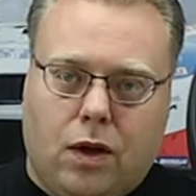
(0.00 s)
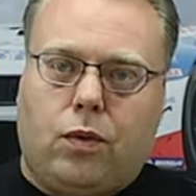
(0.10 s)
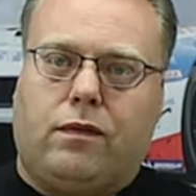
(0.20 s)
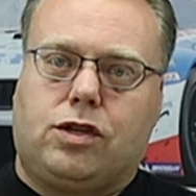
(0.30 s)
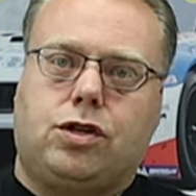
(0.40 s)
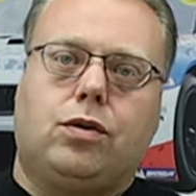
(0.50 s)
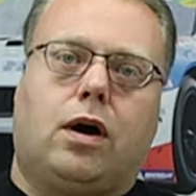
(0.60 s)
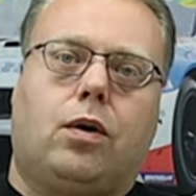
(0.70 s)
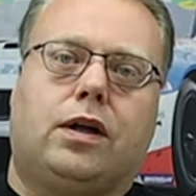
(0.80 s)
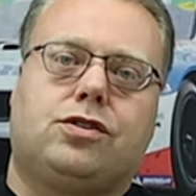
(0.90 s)
We have a
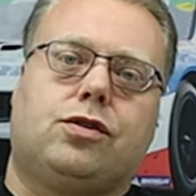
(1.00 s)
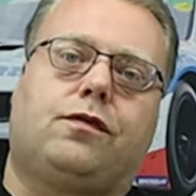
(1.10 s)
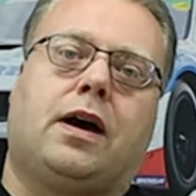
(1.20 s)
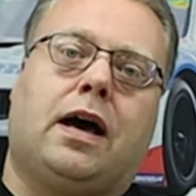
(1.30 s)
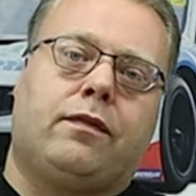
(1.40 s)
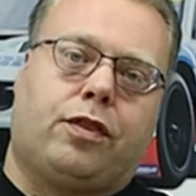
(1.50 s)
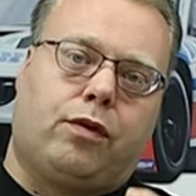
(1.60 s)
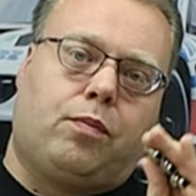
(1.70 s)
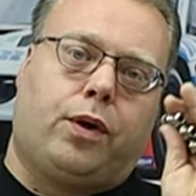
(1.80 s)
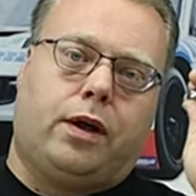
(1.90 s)
2.0, a 2.5, a
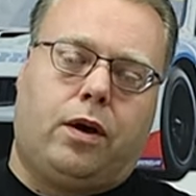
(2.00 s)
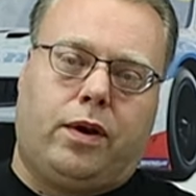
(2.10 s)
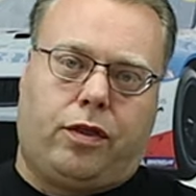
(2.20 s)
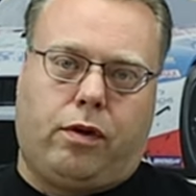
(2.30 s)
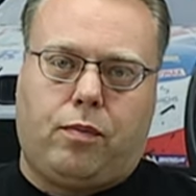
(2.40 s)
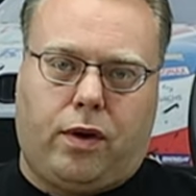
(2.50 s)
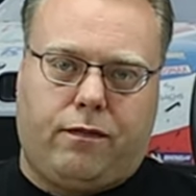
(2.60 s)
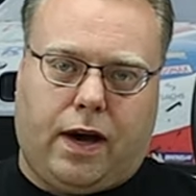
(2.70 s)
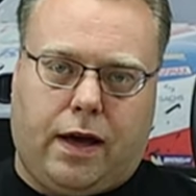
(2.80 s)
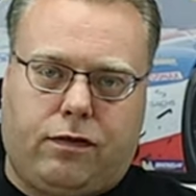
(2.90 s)
3.0, and a
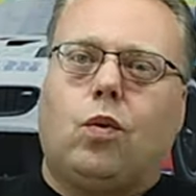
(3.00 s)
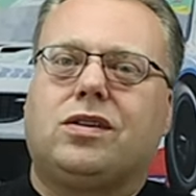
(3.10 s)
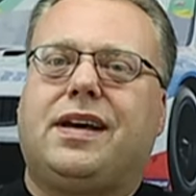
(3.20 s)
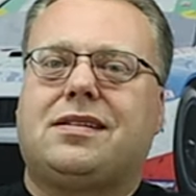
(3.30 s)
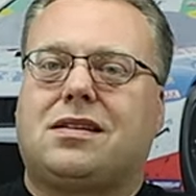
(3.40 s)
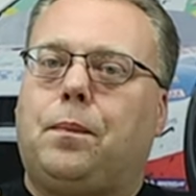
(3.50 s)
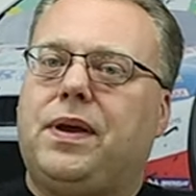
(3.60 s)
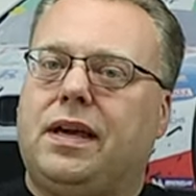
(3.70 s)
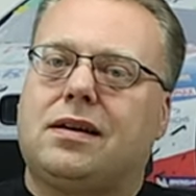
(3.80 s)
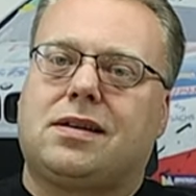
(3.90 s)
3.5. We'll test the
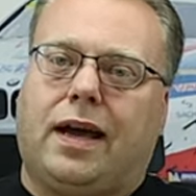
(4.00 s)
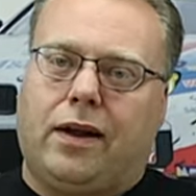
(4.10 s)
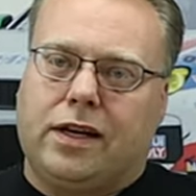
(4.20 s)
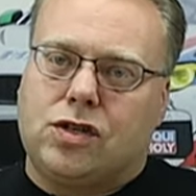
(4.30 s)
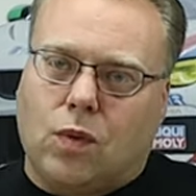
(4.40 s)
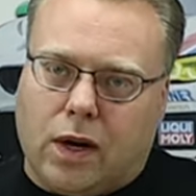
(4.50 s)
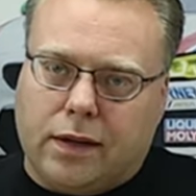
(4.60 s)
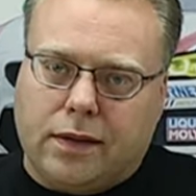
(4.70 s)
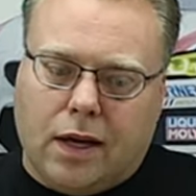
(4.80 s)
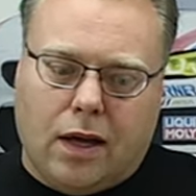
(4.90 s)
PSI on each one.